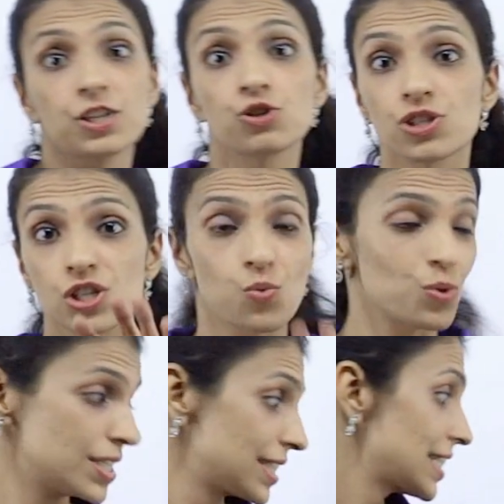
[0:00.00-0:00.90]
use the
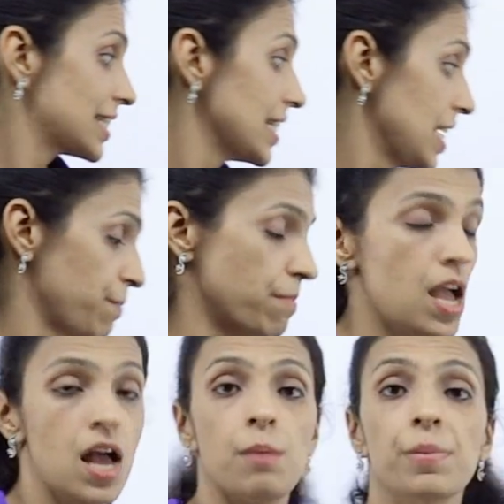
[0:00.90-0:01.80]
word seem
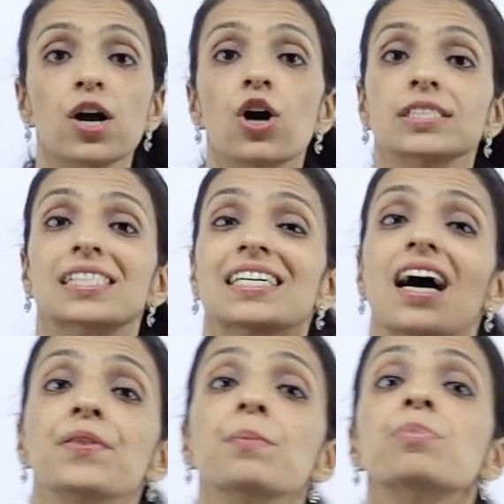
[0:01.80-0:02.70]
because the
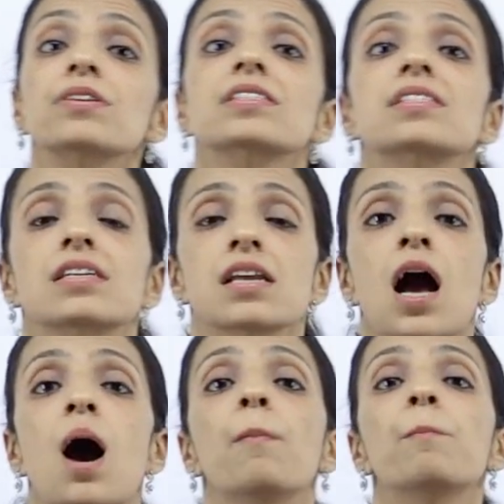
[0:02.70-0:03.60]
other person
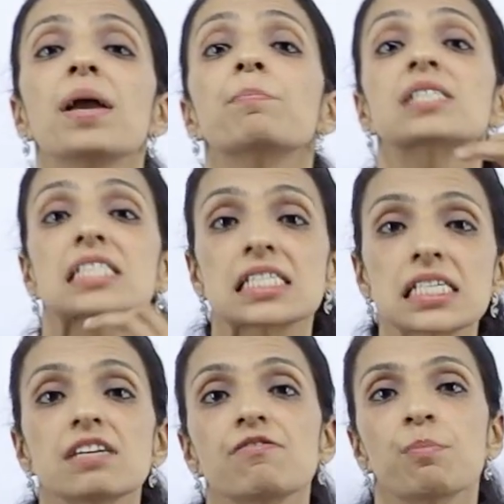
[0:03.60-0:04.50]
may
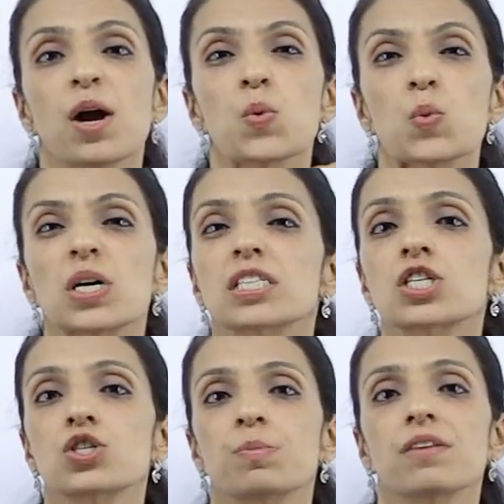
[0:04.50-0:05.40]
perceive my
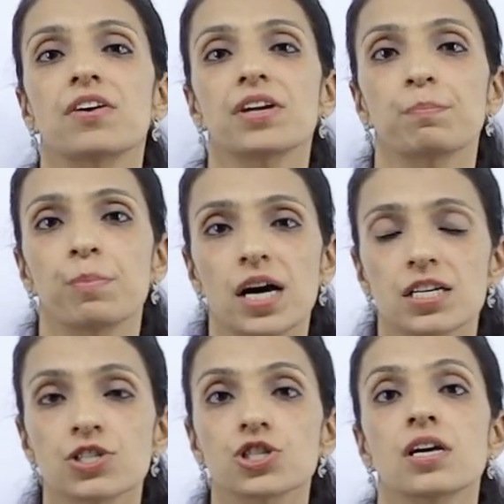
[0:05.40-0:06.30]
words to be very
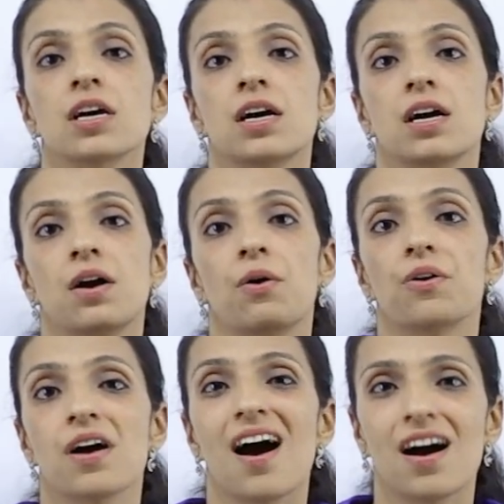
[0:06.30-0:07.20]
blunt
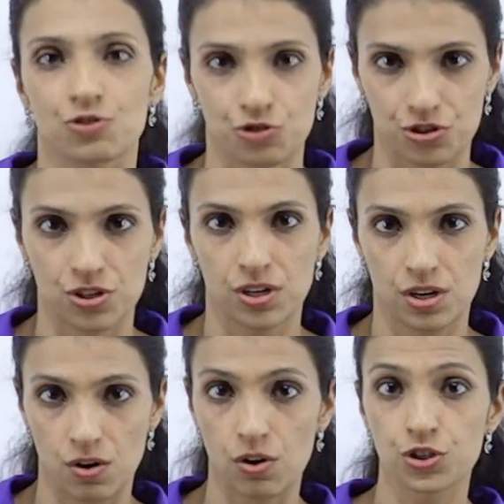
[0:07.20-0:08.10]
or harsh
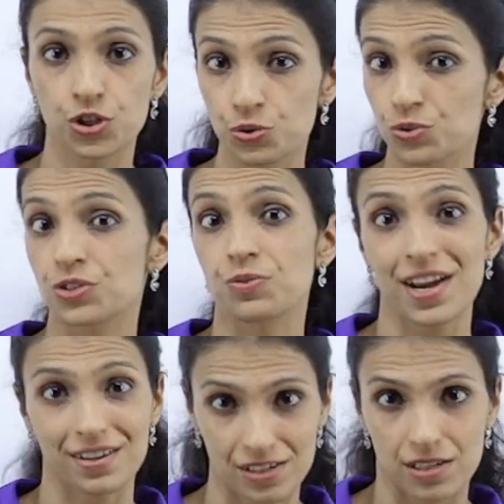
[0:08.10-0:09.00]
or too
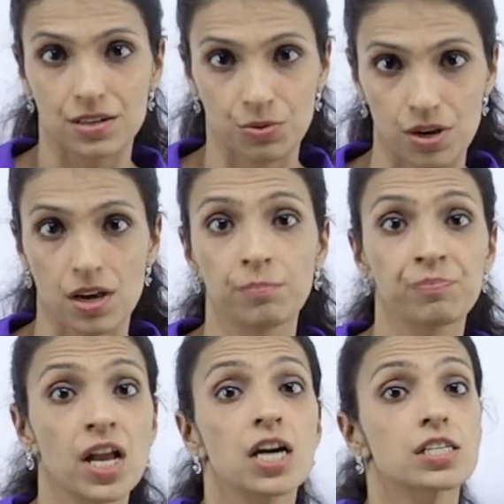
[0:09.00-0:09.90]
direct, okay?
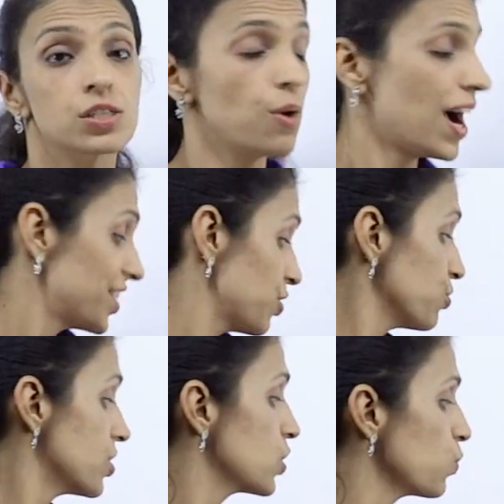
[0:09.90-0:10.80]
So I
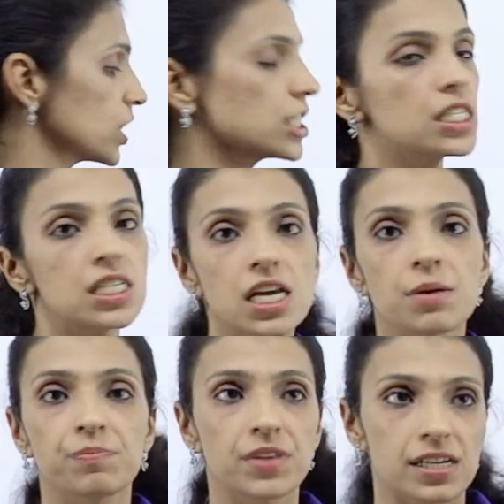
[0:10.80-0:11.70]
use this word
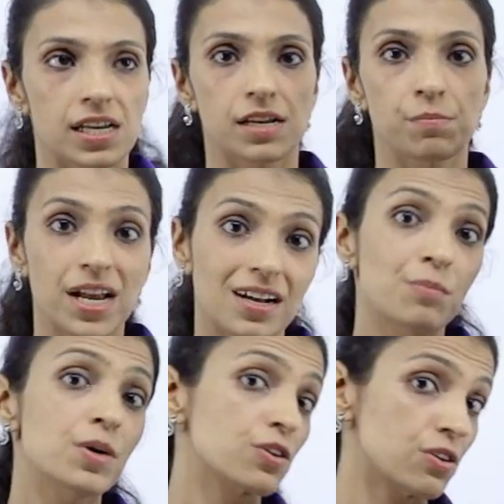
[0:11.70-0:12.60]
seem that it may
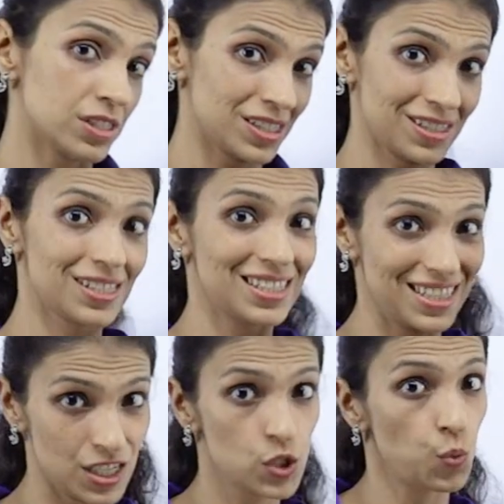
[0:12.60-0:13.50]
come across
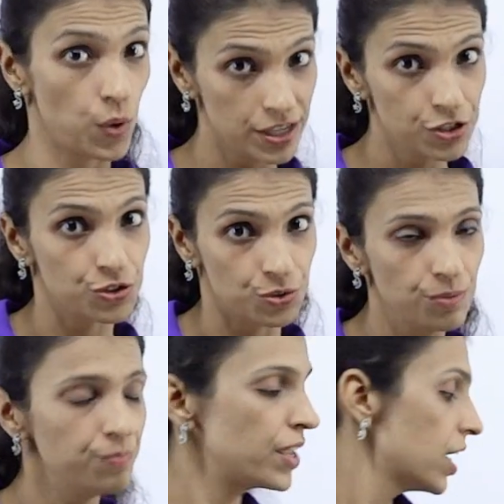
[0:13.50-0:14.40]
this way to
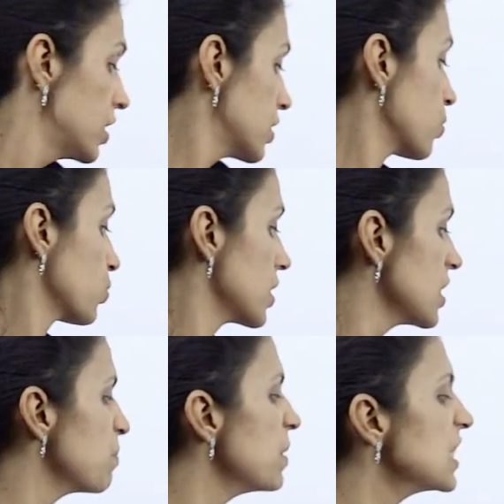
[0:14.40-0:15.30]
you. So
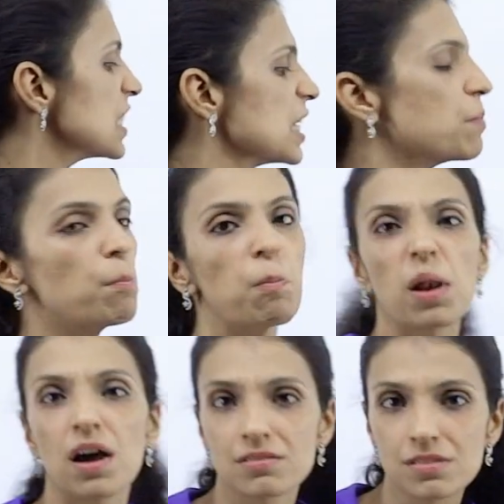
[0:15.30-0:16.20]
this may seem
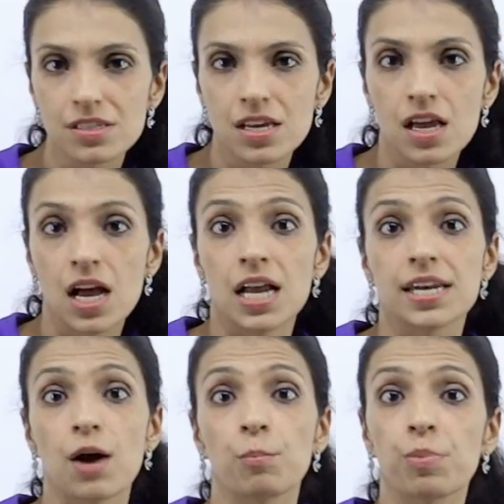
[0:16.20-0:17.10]
blunt.
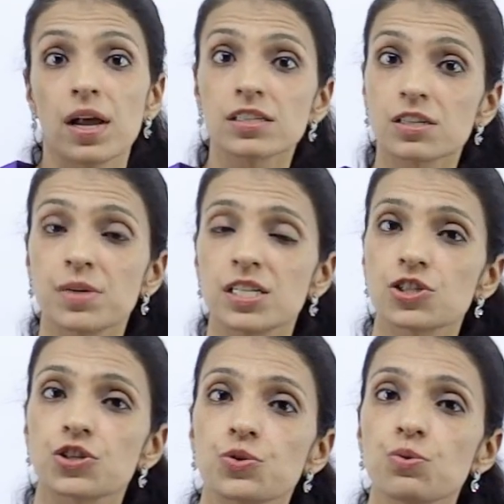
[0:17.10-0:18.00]
Now, blunt
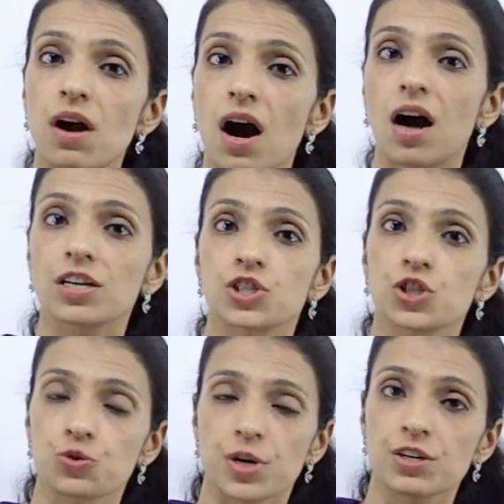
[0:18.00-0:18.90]
means you are
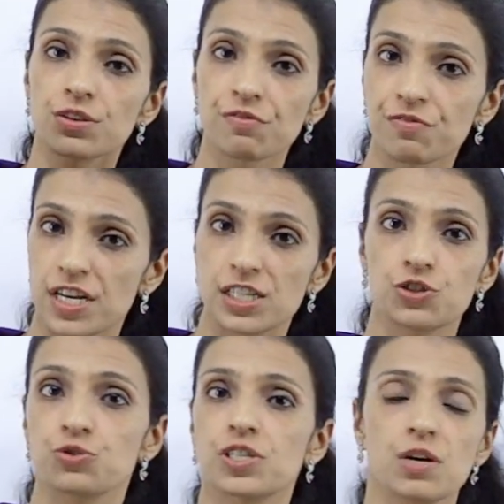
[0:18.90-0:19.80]
straight on the
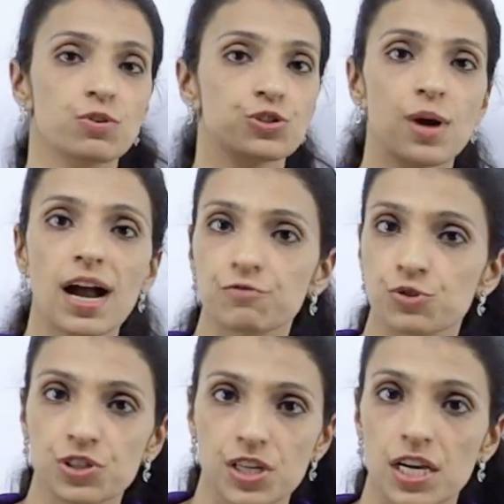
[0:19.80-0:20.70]
face, you say what you have
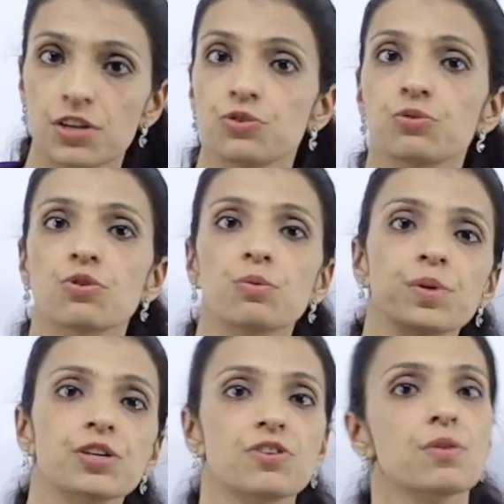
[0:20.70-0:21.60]
to say, you don't
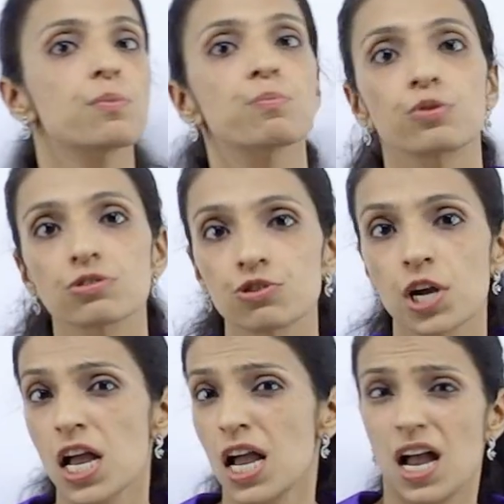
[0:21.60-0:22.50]
beat around the bush,
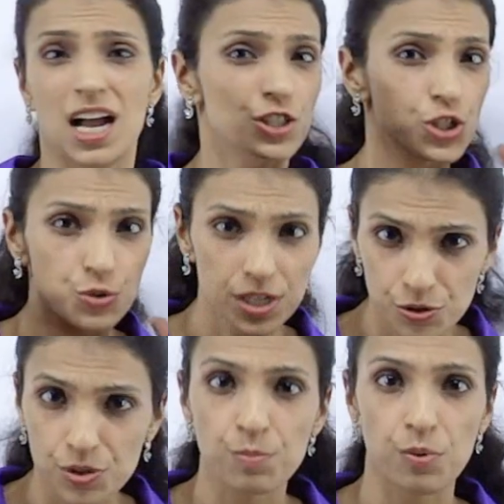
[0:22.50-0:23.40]
and straight
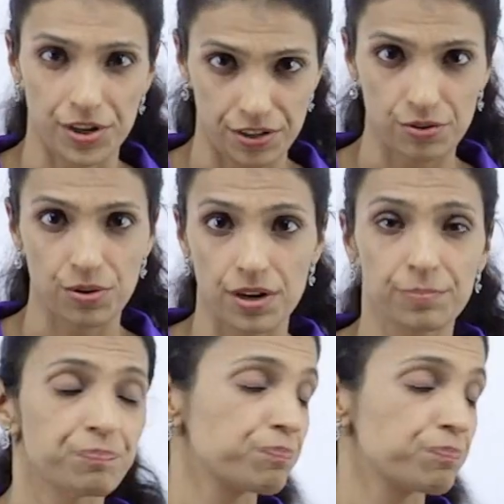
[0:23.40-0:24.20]
to the point, okay?